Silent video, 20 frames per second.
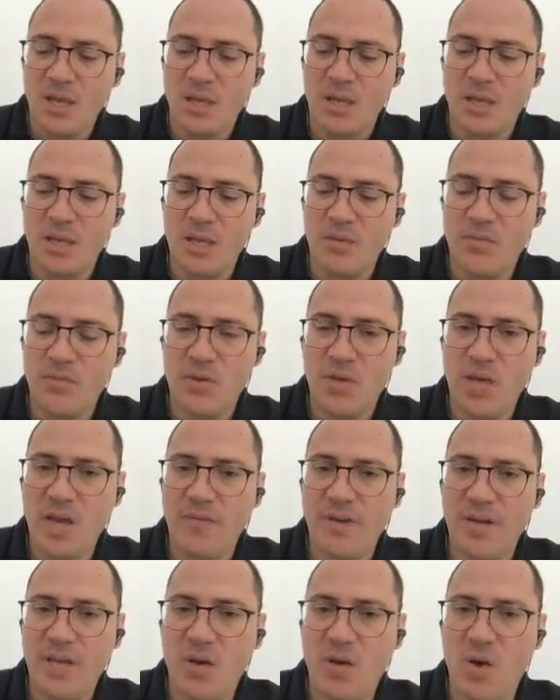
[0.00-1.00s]
If you
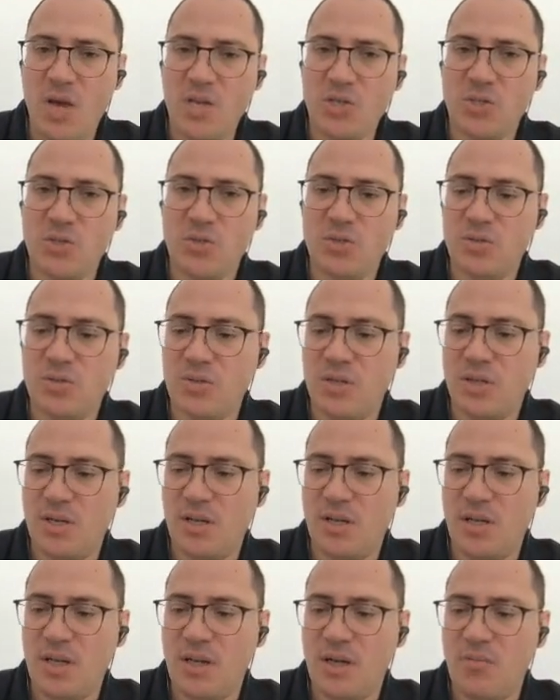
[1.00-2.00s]
have any questions,
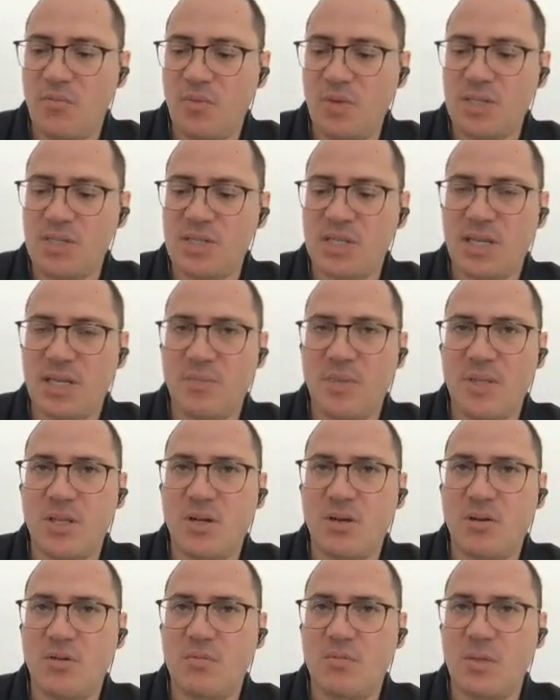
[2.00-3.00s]
please let me
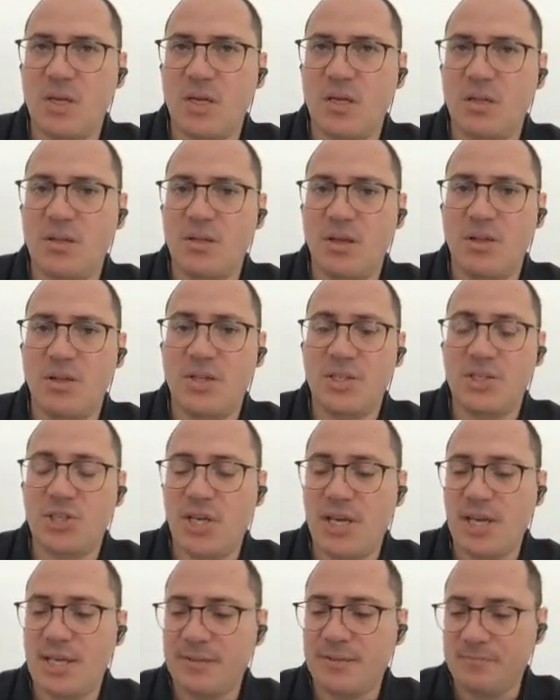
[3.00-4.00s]
know on the
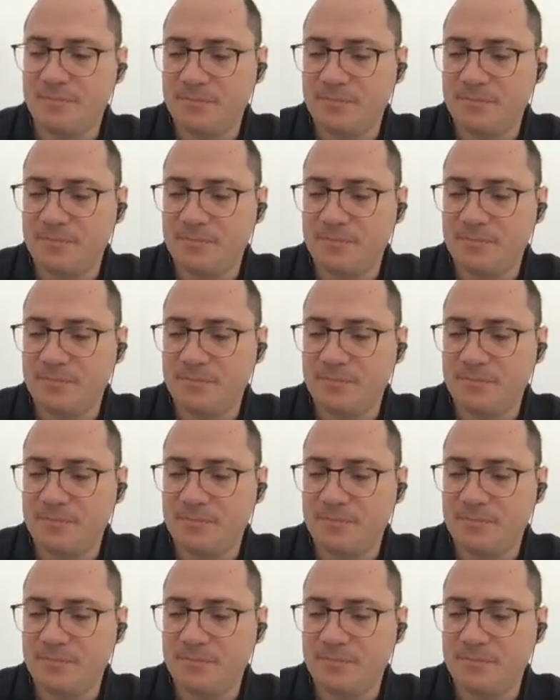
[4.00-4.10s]
chat.